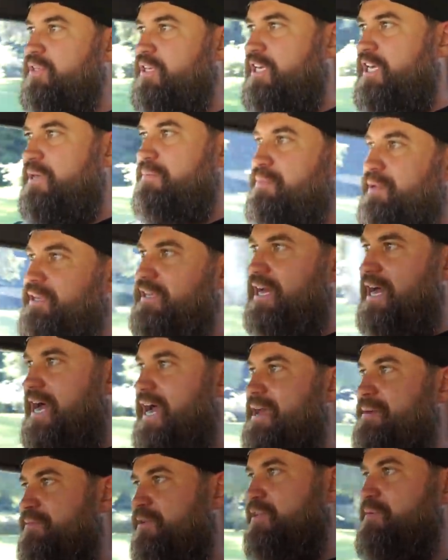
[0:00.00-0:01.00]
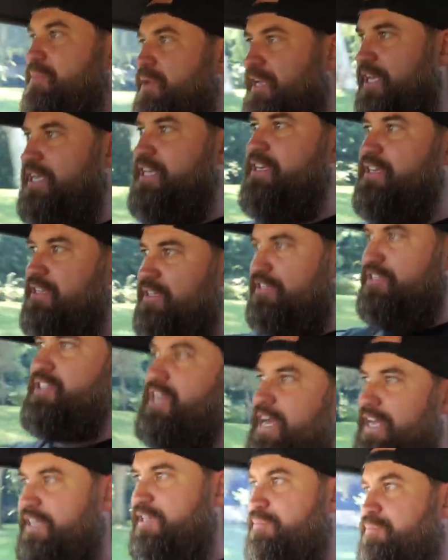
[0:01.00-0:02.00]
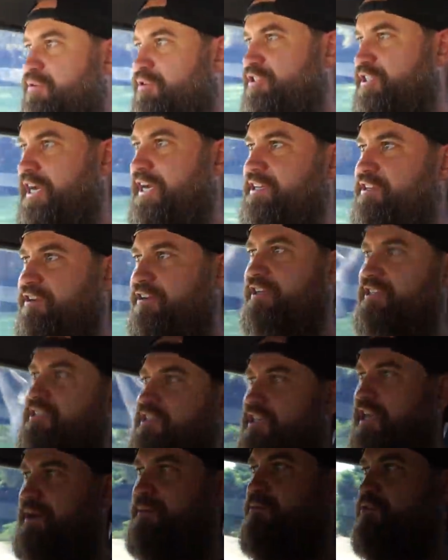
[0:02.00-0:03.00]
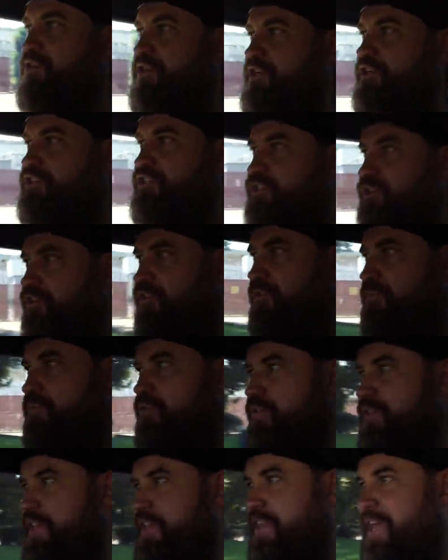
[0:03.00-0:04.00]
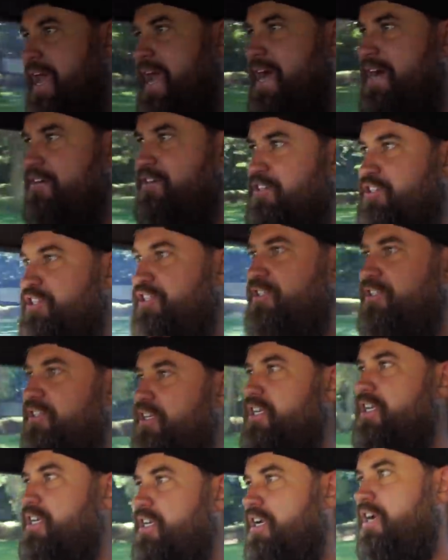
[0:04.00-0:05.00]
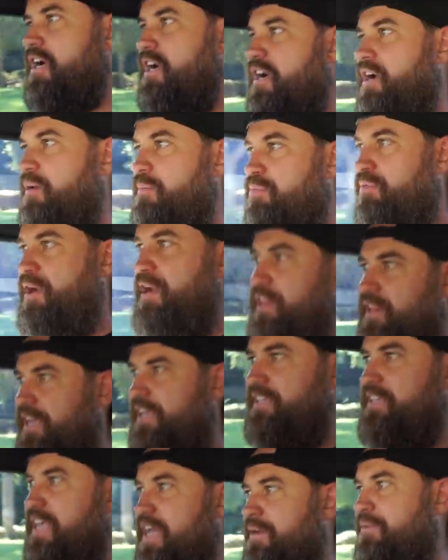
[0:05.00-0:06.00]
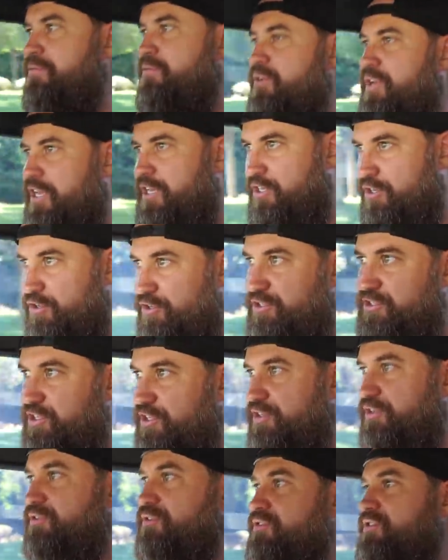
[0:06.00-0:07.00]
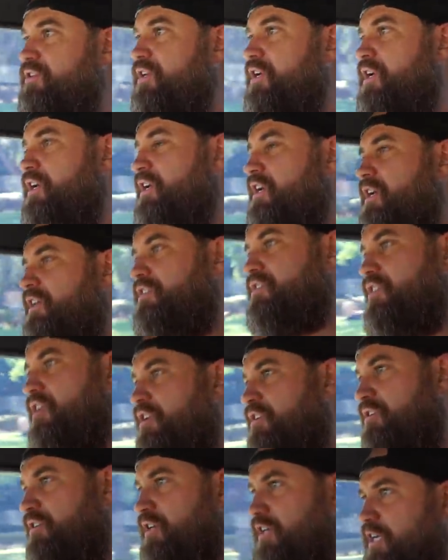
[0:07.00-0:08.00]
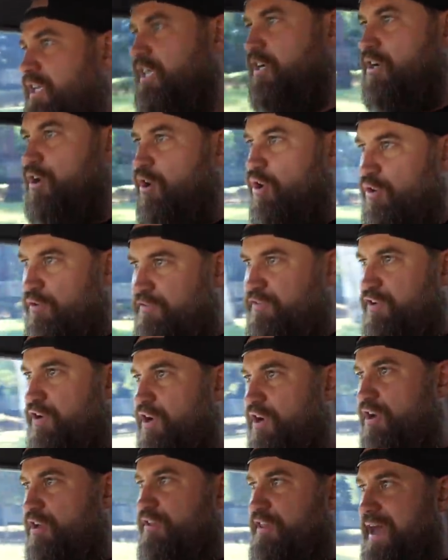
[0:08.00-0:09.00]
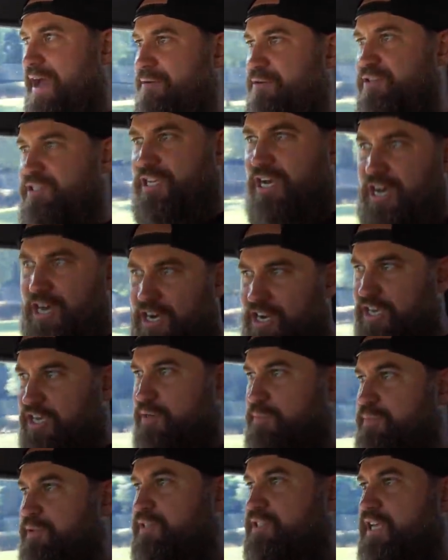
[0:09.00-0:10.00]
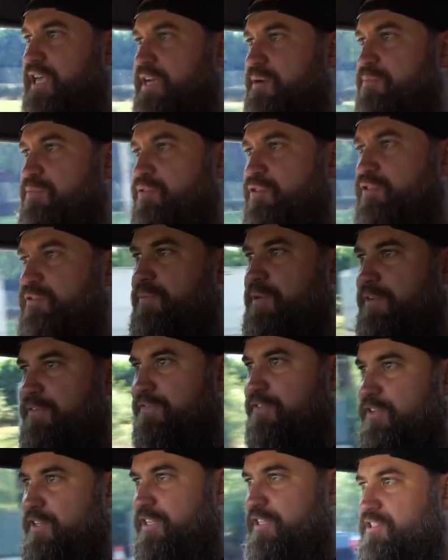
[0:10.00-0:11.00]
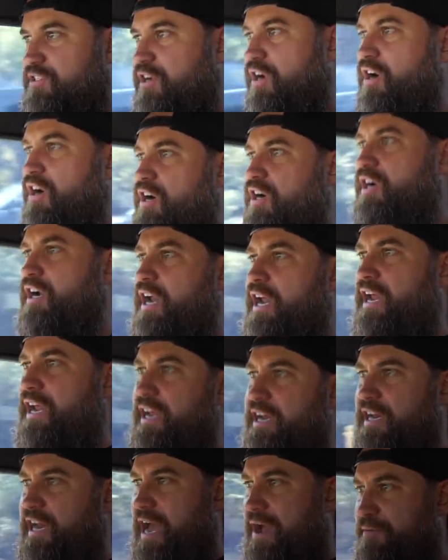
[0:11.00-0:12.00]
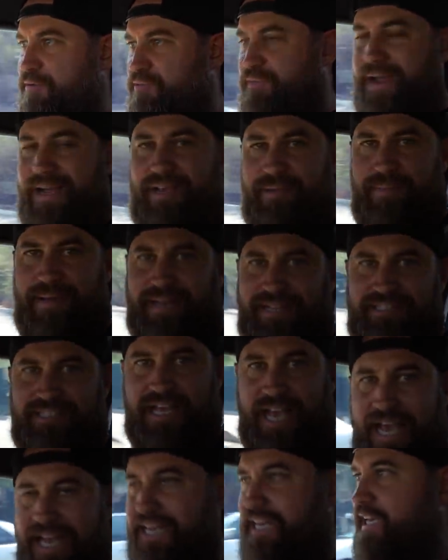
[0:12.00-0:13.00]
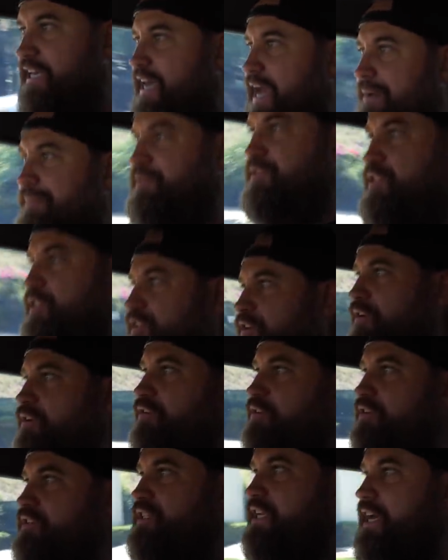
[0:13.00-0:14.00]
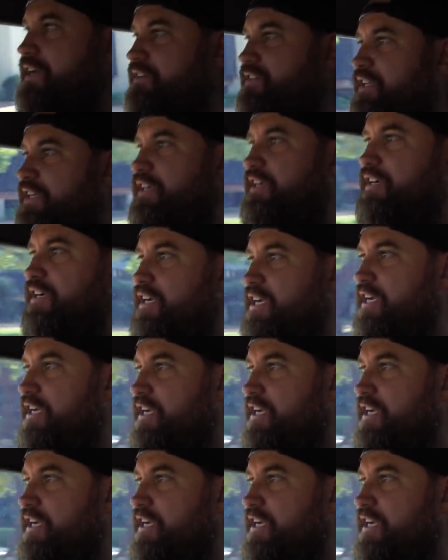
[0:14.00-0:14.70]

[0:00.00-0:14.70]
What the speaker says: keeping the high beam in the side of the projector, it's a lot more controllable than the halogen bright light that it used to use. So overall, that was 100% improvement for this car, and I would recommend it to any Cappuccino owners out there.